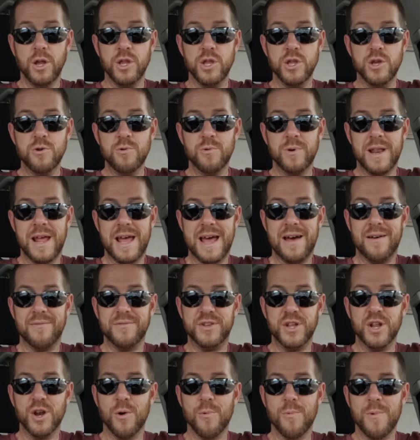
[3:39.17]
you would have
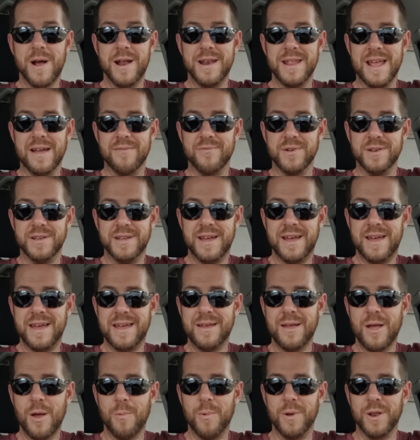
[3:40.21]
dinner ready every
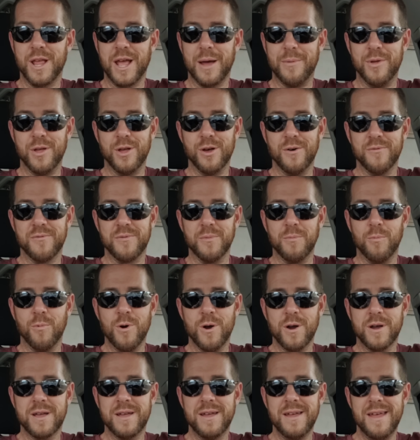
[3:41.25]
day when coming home from
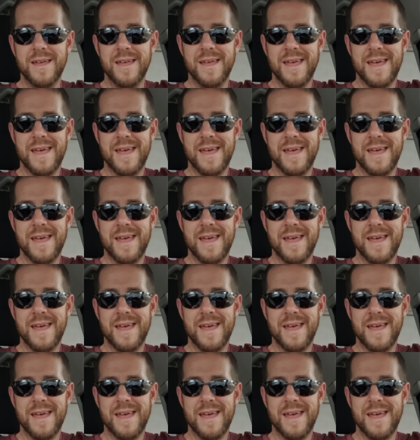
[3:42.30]
work,